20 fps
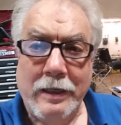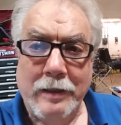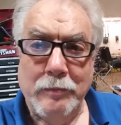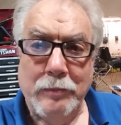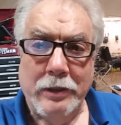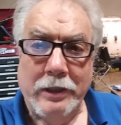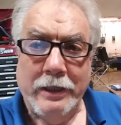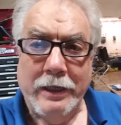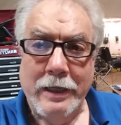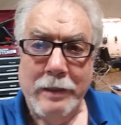
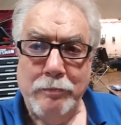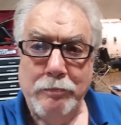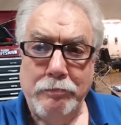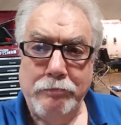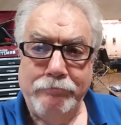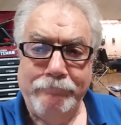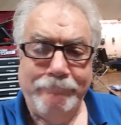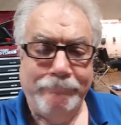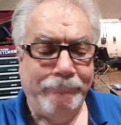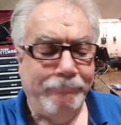but I
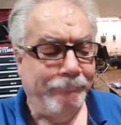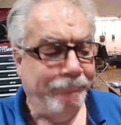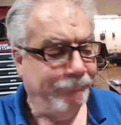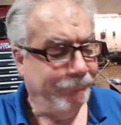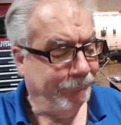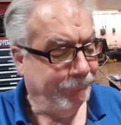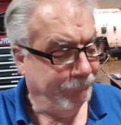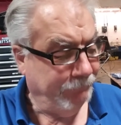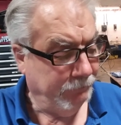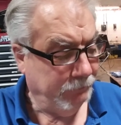
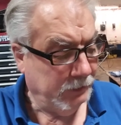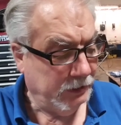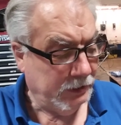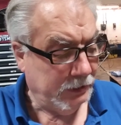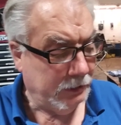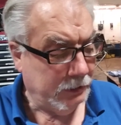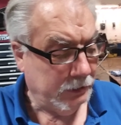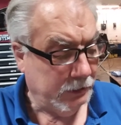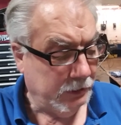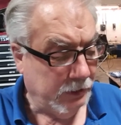
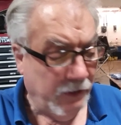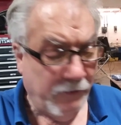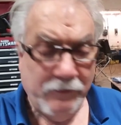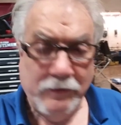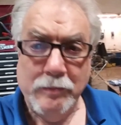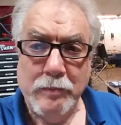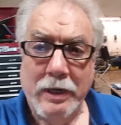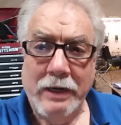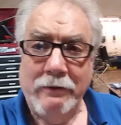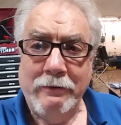scuffed
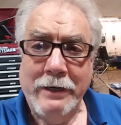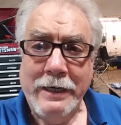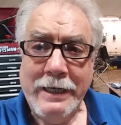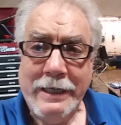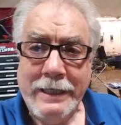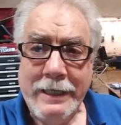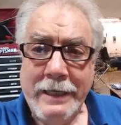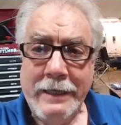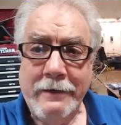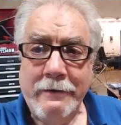my
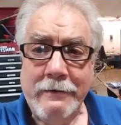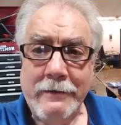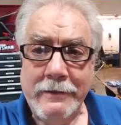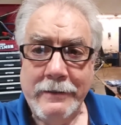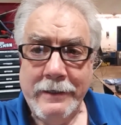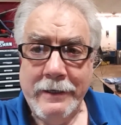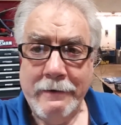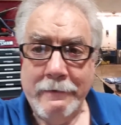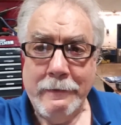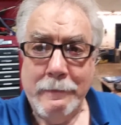radiator, and
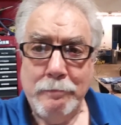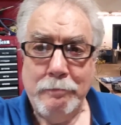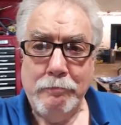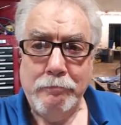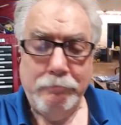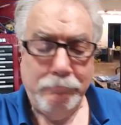now I'm